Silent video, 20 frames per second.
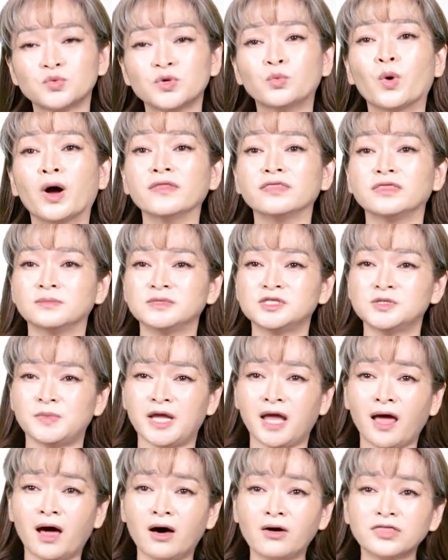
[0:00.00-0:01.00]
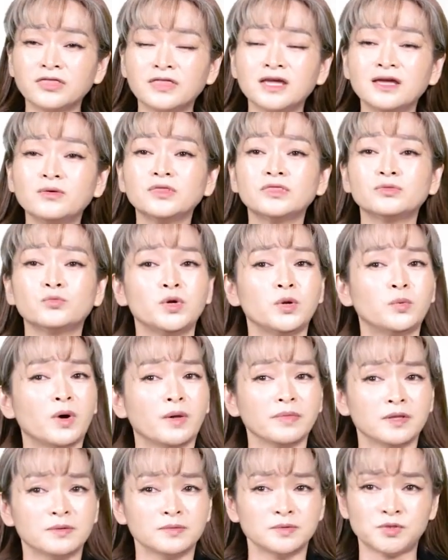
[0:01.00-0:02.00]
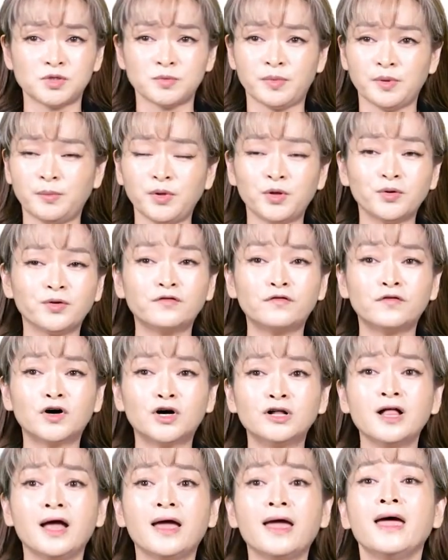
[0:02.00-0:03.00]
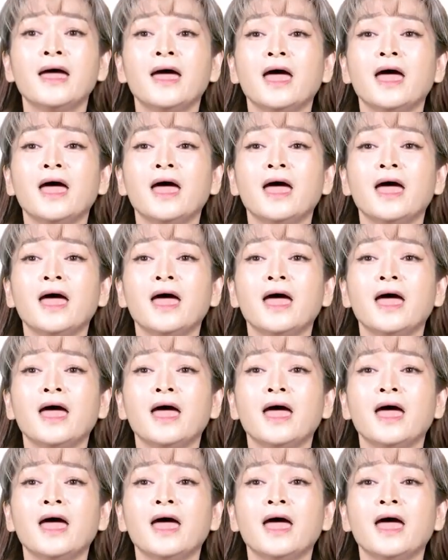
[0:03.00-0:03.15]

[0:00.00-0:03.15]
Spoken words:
We want them to be healthy, we want them to be beautiful,